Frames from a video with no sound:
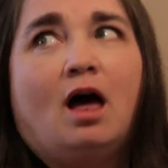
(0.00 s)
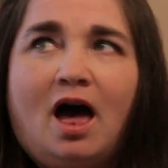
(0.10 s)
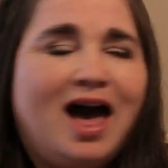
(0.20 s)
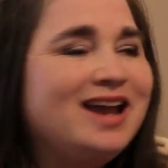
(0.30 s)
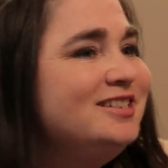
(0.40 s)

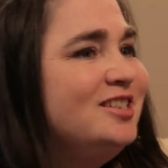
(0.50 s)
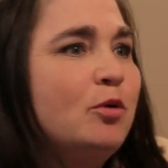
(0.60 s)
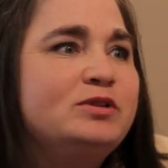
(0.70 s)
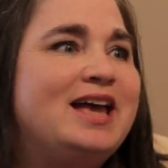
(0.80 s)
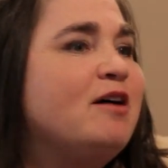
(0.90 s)
I
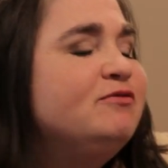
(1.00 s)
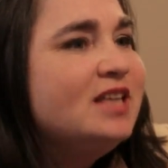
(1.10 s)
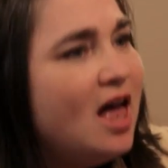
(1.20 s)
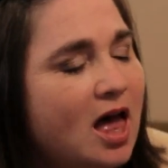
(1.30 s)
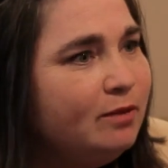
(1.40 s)
don't have
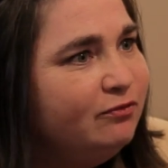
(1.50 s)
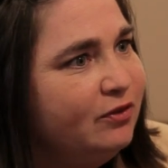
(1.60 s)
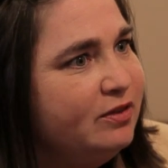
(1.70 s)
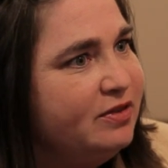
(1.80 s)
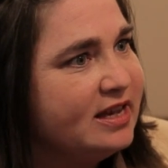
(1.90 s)
time
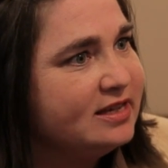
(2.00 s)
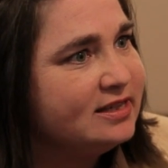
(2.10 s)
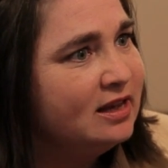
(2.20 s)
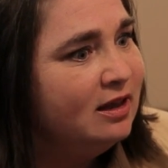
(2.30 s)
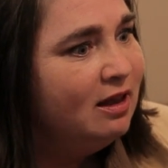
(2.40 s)
for
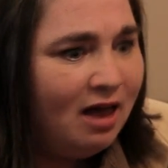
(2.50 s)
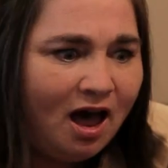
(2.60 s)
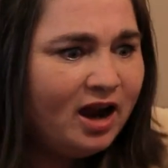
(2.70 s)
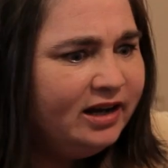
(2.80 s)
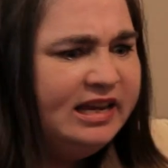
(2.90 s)
this.
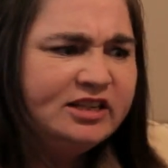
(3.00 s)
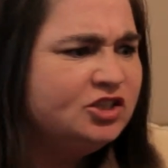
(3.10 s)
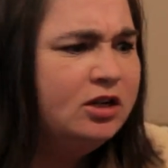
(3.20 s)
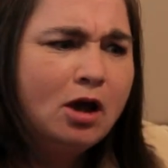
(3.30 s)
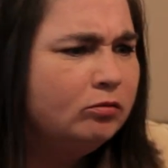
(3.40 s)
I need
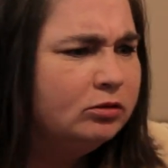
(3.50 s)
to know